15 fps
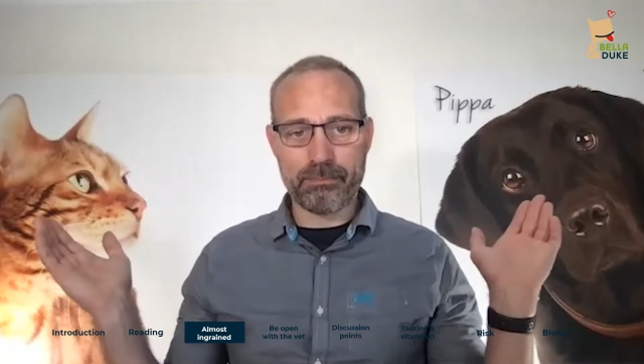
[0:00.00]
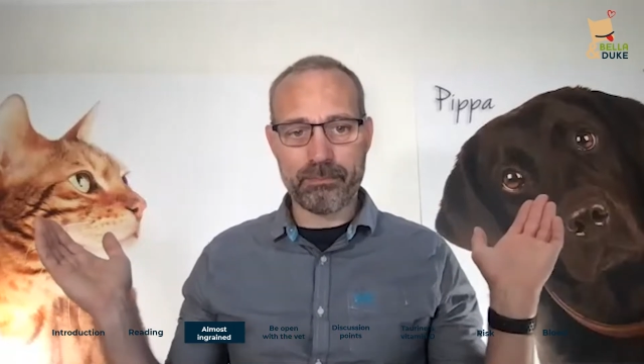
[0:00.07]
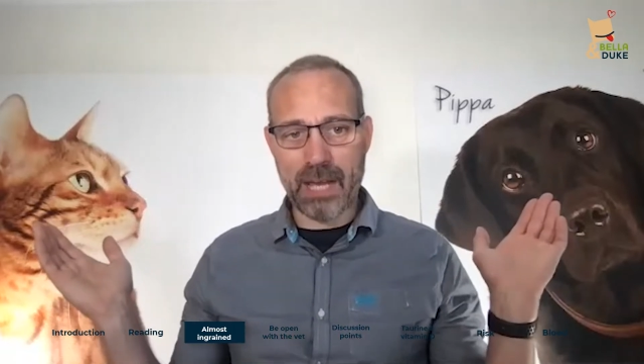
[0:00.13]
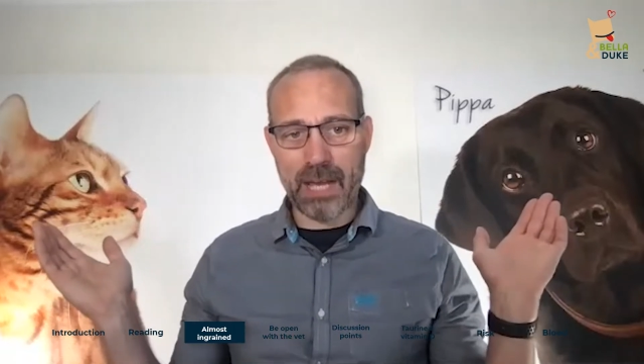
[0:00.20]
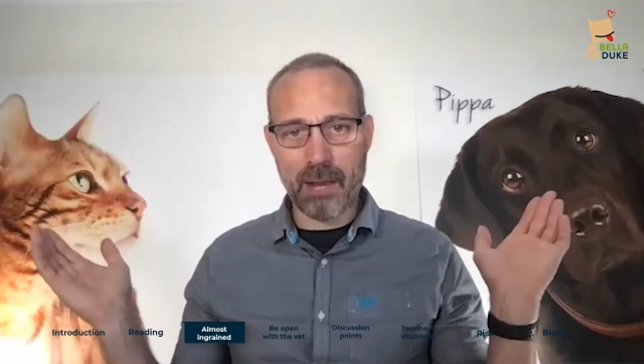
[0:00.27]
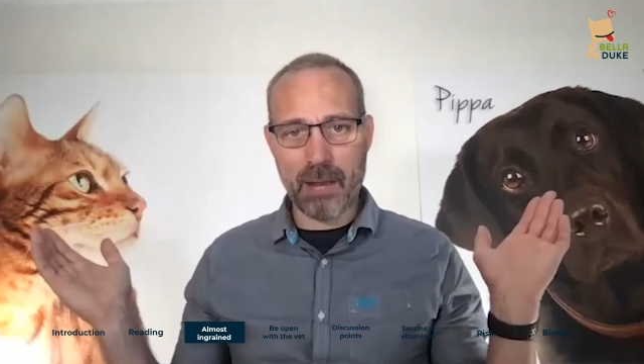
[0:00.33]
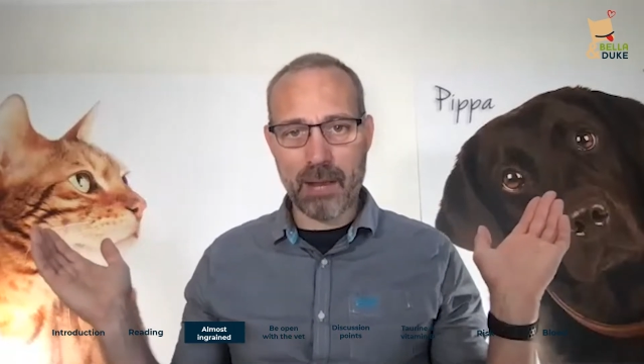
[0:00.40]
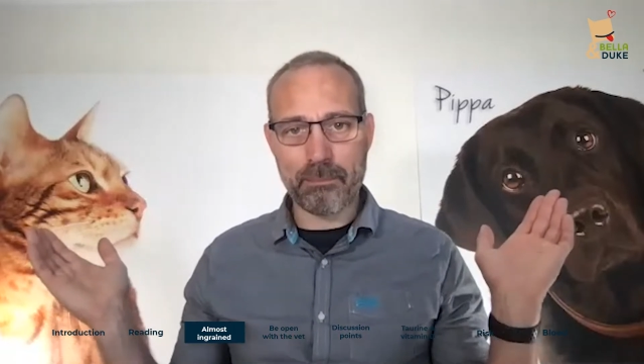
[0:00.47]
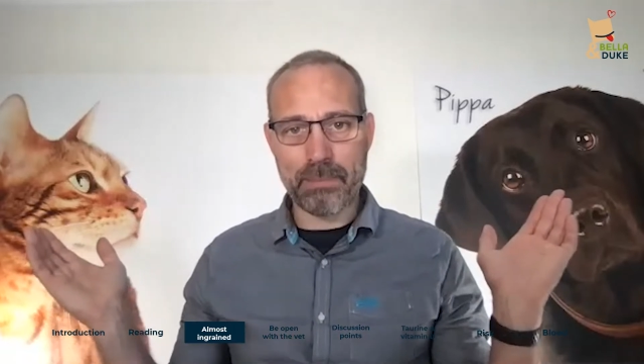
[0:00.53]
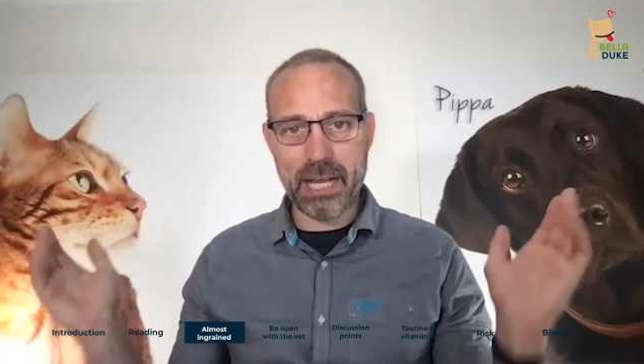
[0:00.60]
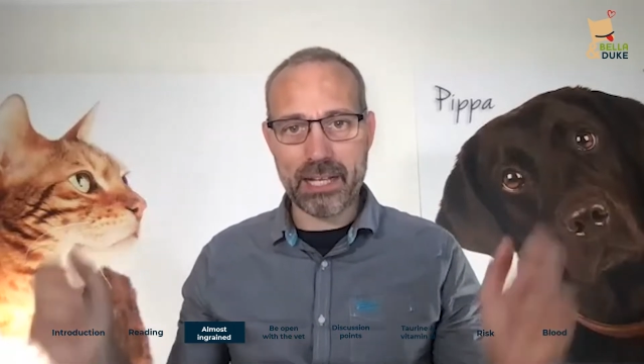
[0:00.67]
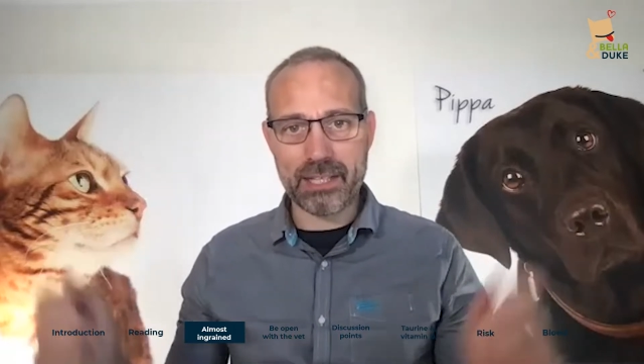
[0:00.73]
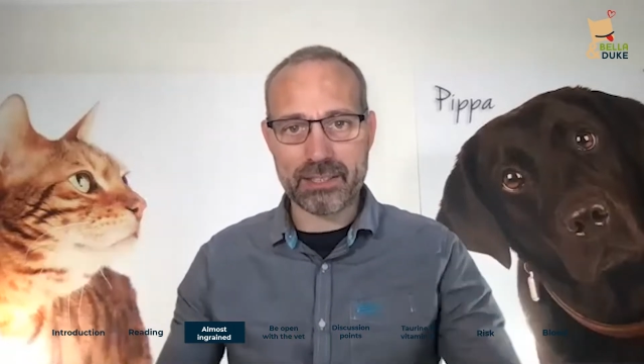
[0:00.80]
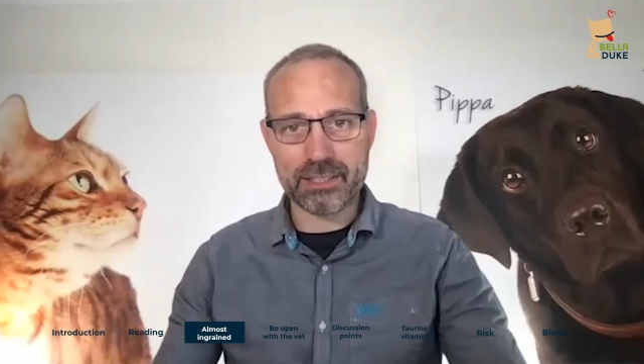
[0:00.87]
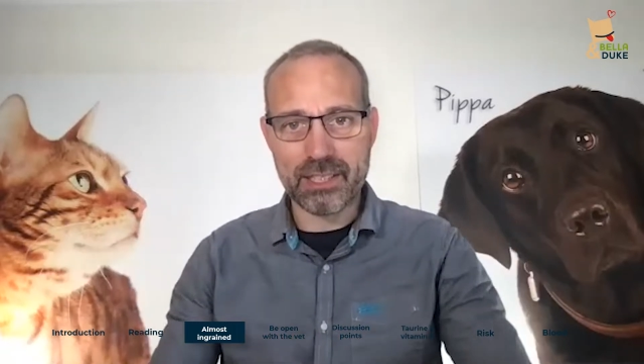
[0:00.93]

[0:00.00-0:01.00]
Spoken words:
our pets.